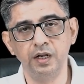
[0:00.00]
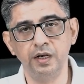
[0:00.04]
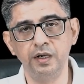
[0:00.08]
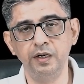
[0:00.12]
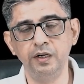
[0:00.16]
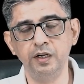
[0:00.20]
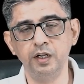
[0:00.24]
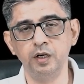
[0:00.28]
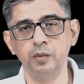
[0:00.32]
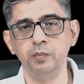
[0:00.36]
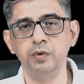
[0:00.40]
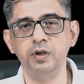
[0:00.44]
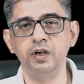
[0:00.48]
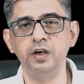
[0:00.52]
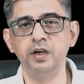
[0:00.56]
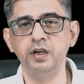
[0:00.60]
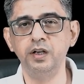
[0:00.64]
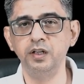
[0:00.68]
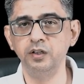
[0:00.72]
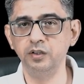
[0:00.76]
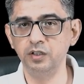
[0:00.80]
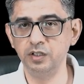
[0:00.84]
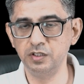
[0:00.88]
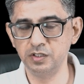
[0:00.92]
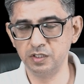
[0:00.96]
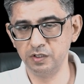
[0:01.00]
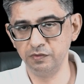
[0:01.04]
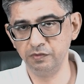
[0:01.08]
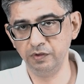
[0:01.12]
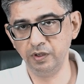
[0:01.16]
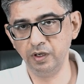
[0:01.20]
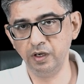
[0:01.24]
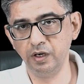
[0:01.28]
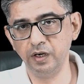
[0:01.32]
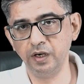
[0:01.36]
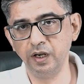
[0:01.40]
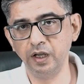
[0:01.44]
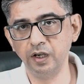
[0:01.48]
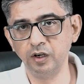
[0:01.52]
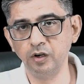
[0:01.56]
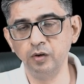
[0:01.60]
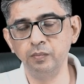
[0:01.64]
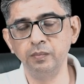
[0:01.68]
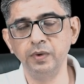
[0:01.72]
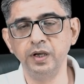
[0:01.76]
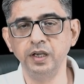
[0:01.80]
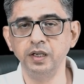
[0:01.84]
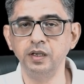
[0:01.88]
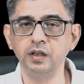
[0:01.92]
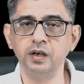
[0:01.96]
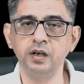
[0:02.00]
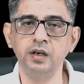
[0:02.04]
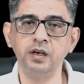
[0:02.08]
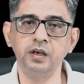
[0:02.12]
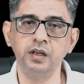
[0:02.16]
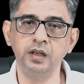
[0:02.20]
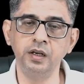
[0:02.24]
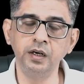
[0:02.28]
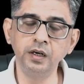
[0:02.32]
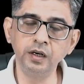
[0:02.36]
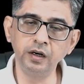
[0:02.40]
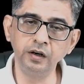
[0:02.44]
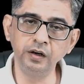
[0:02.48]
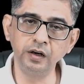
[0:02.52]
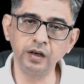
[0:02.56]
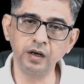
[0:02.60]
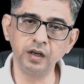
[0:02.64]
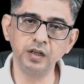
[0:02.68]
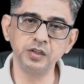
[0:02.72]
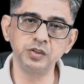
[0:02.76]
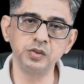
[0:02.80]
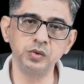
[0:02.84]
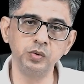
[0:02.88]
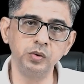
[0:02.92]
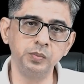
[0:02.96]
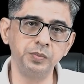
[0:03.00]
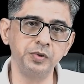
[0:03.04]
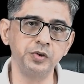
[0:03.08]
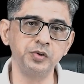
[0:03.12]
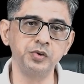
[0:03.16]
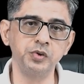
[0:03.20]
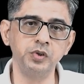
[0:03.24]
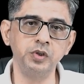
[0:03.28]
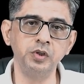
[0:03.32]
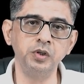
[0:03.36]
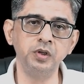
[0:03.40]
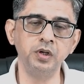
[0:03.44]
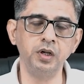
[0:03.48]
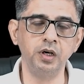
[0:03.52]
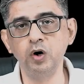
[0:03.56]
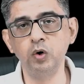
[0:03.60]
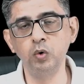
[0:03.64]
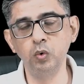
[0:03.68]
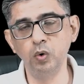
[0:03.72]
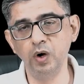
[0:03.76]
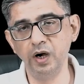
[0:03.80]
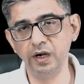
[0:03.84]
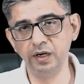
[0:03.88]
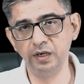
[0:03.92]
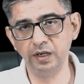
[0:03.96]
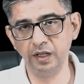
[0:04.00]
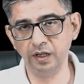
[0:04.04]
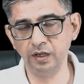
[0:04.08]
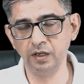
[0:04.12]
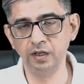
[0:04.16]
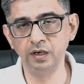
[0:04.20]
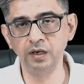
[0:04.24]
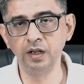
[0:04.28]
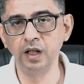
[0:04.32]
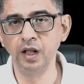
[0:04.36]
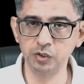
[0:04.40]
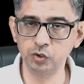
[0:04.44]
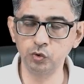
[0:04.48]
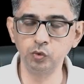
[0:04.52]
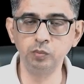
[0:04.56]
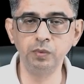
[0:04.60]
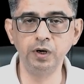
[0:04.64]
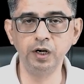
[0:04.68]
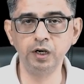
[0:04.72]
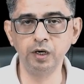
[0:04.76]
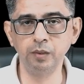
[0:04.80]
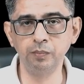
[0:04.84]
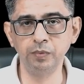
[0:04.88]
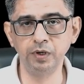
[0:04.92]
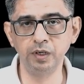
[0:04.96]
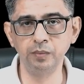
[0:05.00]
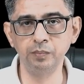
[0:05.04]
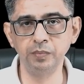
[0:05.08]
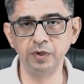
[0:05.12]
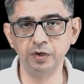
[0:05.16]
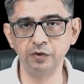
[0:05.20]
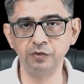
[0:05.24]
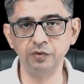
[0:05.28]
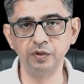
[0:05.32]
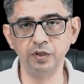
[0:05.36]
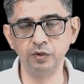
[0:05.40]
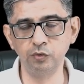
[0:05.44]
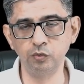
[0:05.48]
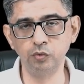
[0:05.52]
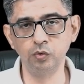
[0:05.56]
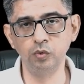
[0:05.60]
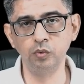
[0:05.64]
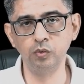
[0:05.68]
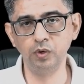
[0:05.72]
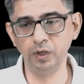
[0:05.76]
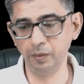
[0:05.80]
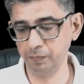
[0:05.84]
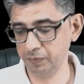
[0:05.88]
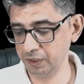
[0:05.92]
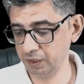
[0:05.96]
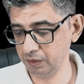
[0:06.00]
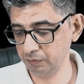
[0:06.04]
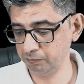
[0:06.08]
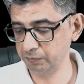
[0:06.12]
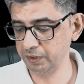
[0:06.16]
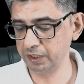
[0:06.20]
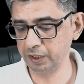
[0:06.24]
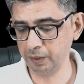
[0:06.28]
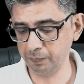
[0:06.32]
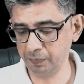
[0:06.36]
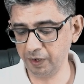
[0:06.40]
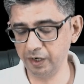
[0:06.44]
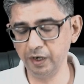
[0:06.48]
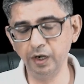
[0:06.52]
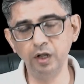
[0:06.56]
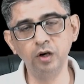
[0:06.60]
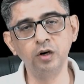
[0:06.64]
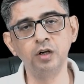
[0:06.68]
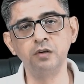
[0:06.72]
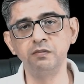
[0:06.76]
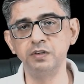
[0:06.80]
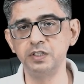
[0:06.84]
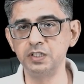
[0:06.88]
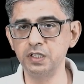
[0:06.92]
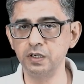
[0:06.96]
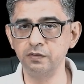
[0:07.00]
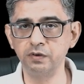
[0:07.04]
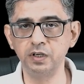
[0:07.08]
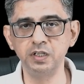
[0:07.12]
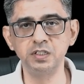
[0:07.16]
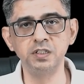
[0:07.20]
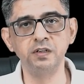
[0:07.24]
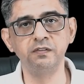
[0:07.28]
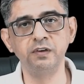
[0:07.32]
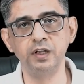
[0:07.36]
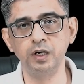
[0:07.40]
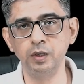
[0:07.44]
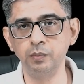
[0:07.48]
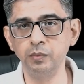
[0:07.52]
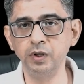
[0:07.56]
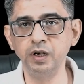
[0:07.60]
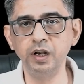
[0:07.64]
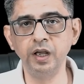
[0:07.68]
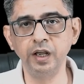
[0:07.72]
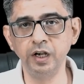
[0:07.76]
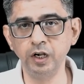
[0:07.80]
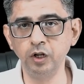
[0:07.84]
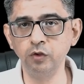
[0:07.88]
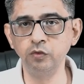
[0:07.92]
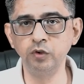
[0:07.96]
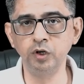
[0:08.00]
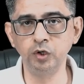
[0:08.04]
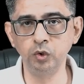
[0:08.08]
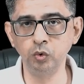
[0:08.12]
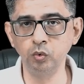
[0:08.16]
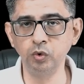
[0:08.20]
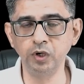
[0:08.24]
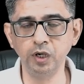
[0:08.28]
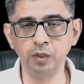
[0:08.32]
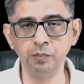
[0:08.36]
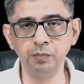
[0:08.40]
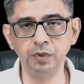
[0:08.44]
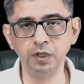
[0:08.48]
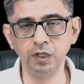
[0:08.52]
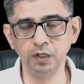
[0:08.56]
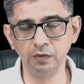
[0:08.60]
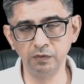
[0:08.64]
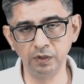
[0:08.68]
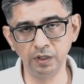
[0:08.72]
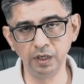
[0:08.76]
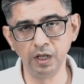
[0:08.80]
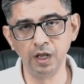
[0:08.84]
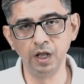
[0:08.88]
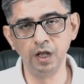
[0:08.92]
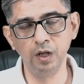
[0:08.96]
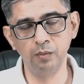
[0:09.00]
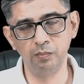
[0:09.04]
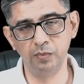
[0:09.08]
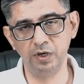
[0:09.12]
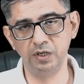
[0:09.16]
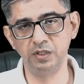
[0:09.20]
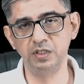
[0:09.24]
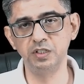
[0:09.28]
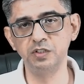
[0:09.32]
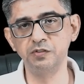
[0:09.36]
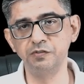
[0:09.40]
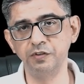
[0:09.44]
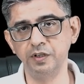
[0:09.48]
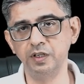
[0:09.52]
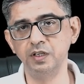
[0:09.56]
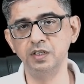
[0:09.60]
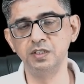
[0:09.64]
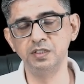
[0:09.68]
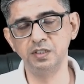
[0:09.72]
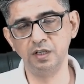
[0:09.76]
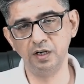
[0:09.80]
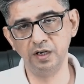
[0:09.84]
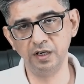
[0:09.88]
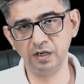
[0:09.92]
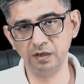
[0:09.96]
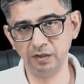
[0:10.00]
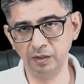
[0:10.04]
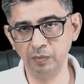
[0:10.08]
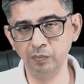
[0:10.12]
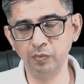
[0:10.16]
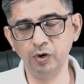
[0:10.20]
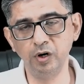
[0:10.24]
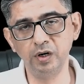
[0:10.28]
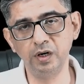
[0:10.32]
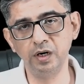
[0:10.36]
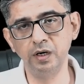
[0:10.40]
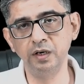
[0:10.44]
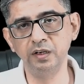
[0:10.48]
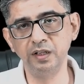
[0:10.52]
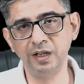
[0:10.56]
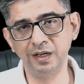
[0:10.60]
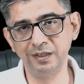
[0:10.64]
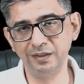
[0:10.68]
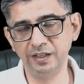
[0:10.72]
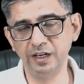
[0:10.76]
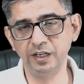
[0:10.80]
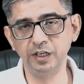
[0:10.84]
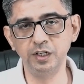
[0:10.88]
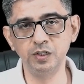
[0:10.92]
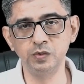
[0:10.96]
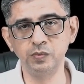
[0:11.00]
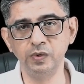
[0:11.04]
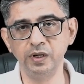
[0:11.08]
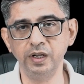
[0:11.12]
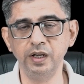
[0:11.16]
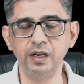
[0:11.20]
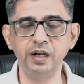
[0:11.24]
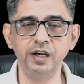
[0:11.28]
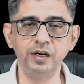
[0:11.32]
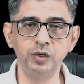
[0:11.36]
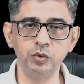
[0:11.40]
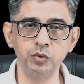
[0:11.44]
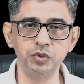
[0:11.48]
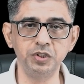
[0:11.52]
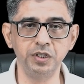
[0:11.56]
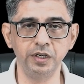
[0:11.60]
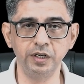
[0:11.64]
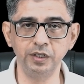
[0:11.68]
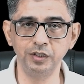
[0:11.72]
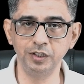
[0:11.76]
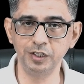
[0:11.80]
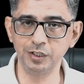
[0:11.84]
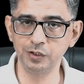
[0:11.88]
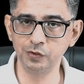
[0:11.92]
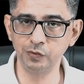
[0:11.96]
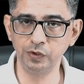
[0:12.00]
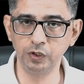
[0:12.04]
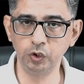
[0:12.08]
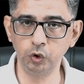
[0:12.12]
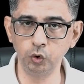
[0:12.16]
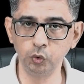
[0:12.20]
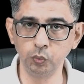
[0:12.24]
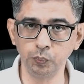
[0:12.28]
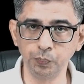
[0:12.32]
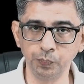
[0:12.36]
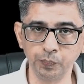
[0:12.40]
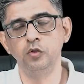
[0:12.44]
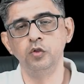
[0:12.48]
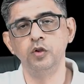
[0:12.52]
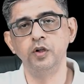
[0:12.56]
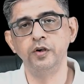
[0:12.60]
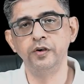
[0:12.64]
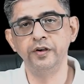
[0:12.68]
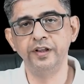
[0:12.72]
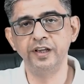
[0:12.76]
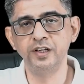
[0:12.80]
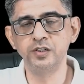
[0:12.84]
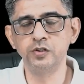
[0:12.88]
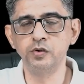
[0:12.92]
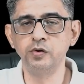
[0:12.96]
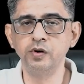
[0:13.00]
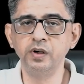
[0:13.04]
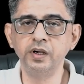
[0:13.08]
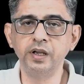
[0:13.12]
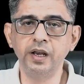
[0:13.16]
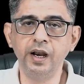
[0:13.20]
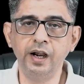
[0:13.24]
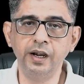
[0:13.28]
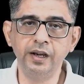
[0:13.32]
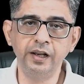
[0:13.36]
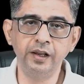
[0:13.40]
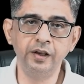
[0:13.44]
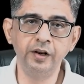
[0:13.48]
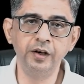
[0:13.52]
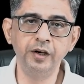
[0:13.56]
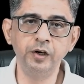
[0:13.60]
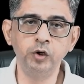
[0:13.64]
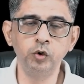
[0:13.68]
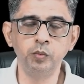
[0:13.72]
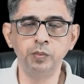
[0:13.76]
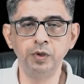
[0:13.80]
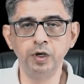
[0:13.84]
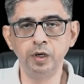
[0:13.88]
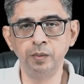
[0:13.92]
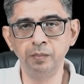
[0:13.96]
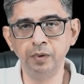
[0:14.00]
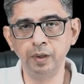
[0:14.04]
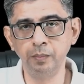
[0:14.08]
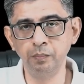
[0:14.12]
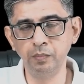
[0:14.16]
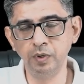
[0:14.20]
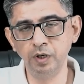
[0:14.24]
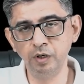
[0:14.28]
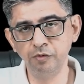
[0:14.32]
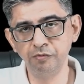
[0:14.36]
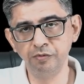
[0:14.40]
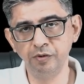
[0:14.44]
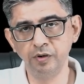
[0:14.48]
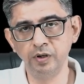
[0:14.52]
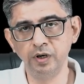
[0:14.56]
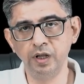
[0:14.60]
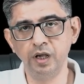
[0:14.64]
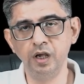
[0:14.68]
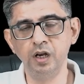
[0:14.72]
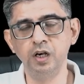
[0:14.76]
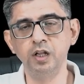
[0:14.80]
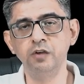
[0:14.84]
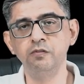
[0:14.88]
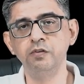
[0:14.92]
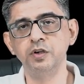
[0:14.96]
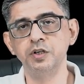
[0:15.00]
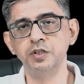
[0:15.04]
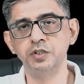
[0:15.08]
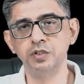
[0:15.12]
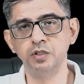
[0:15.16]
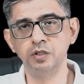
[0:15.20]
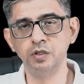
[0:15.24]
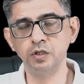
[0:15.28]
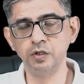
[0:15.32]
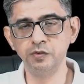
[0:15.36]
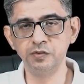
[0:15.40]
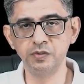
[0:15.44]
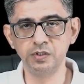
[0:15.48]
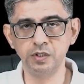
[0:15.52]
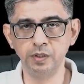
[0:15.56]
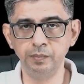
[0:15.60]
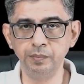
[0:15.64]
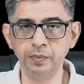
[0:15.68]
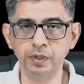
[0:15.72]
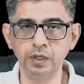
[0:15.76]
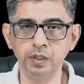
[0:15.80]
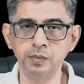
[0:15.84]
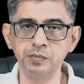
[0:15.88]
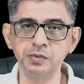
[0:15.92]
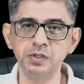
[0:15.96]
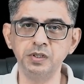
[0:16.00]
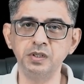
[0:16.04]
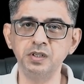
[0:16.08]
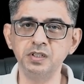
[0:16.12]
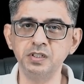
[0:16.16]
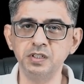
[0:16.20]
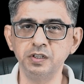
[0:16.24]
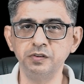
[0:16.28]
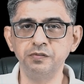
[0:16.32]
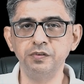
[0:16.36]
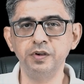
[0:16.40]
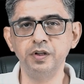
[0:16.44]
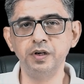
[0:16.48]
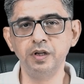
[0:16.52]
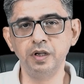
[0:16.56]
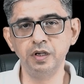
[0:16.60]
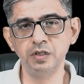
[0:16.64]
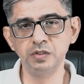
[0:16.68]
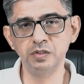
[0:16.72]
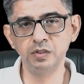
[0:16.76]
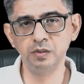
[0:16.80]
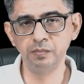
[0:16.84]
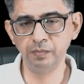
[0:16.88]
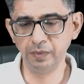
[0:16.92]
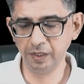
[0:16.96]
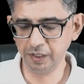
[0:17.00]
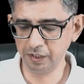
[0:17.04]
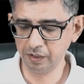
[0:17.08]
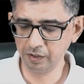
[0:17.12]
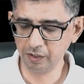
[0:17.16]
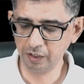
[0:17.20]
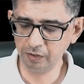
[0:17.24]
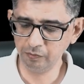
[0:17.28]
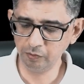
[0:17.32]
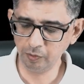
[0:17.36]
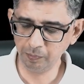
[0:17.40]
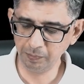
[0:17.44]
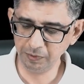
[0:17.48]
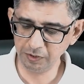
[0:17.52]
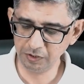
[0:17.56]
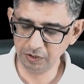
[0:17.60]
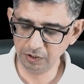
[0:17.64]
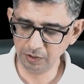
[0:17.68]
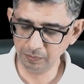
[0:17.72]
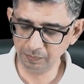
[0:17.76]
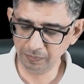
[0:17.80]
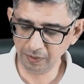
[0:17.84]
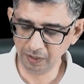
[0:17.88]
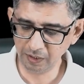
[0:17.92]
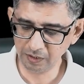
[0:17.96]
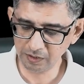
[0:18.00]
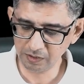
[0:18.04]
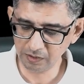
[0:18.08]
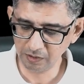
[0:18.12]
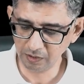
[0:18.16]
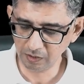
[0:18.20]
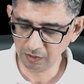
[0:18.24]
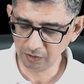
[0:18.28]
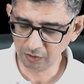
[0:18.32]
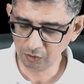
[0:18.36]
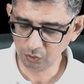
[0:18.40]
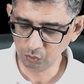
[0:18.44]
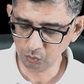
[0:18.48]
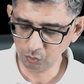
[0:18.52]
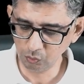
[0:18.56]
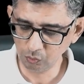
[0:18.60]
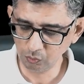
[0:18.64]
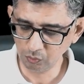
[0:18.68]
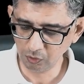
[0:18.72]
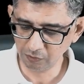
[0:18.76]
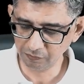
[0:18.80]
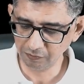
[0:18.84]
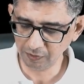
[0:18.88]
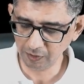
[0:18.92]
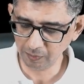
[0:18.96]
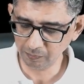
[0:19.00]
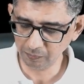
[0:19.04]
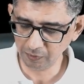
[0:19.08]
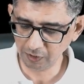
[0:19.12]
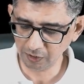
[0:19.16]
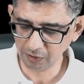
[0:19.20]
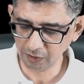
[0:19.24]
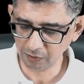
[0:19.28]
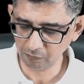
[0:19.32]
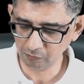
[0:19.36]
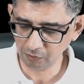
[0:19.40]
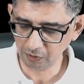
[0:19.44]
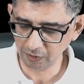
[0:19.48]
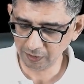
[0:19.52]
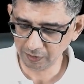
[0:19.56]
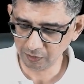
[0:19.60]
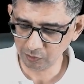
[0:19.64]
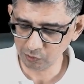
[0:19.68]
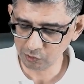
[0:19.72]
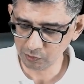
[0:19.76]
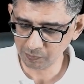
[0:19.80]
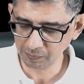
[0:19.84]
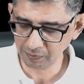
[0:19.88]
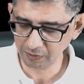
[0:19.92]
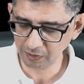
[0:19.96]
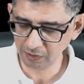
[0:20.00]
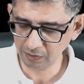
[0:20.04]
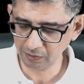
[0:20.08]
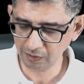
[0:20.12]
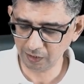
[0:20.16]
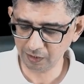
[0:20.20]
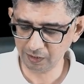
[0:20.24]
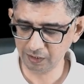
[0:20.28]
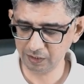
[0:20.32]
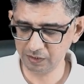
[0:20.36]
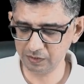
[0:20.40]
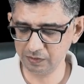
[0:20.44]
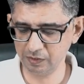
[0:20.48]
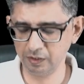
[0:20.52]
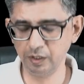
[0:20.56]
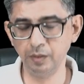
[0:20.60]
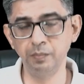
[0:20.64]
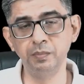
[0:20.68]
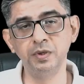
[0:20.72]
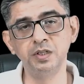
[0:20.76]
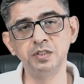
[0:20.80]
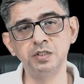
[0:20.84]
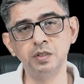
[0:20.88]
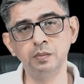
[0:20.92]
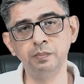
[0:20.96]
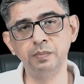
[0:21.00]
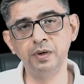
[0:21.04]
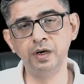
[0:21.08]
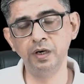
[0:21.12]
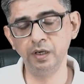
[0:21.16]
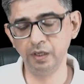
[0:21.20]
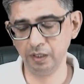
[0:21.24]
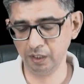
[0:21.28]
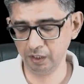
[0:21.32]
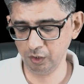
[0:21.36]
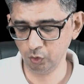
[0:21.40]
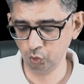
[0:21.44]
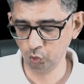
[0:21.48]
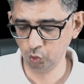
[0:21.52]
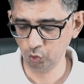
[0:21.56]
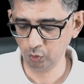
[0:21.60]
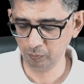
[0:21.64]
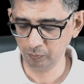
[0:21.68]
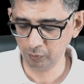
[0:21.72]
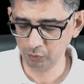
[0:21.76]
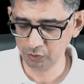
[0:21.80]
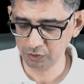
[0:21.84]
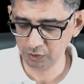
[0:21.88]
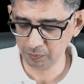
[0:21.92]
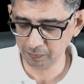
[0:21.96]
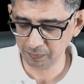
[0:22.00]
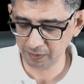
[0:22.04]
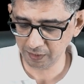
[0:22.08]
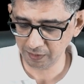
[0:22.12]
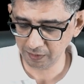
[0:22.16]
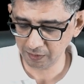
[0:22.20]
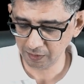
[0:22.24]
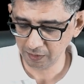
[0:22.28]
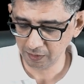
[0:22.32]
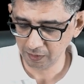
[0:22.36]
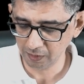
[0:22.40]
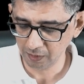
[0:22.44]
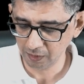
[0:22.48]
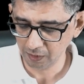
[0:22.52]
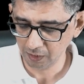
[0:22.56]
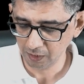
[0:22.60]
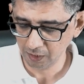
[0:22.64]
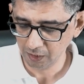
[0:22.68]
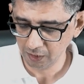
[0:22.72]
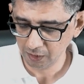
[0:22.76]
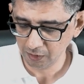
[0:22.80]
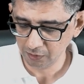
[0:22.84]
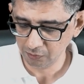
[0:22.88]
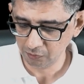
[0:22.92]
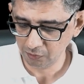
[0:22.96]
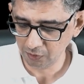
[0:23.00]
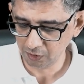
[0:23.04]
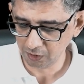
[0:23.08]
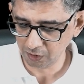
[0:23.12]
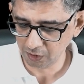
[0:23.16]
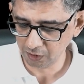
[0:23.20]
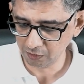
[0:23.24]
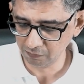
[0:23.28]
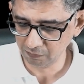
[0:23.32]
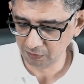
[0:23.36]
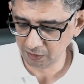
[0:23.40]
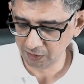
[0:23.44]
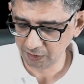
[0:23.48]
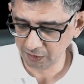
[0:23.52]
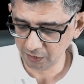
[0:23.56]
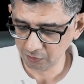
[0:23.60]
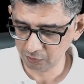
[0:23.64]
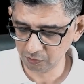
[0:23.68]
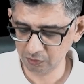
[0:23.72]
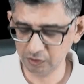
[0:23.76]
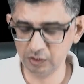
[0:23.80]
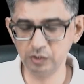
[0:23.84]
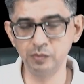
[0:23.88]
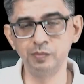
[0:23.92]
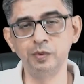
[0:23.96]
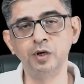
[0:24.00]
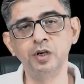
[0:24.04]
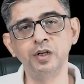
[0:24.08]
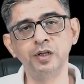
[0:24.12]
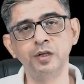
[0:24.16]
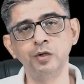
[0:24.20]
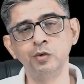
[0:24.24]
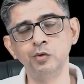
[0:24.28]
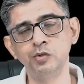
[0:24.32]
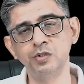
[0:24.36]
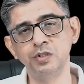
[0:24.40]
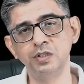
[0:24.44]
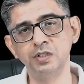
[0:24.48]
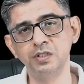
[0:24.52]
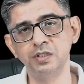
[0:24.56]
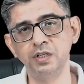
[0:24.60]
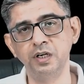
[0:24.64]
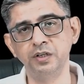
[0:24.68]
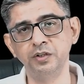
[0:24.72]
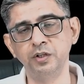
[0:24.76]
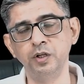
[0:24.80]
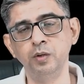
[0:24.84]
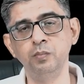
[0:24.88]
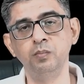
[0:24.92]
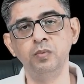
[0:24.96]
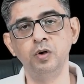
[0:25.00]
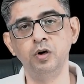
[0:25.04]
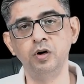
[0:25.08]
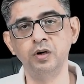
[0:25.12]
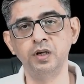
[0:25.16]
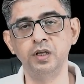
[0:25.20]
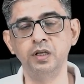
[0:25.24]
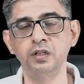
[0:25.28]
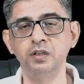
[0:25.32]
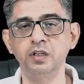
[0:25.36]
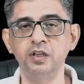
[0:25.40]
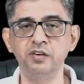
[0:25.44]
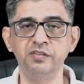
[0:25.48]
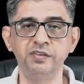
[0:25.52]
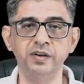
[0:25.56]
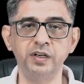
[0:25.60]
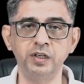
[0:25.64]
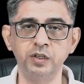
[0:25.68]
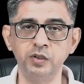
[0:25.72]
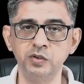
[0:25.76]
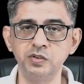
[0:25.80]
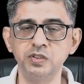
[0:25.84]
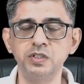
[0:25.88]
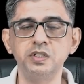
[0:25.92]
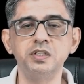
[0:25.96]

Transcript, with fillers: in terminating the severe attack of migraine in contrast to a person who had taken sumatriptan per se. So, I mean, depending on whichever is available, any of the two can be given, but these figures are important and that is why I had to share these with you. The next drug category to be remembered for elevation of symptoms in a severe case of migraine would be gepants. There are two of them that I would like to speak that is Rimegepant and Ubrogepant. The advantage of these molecules is that they're blocking the effect of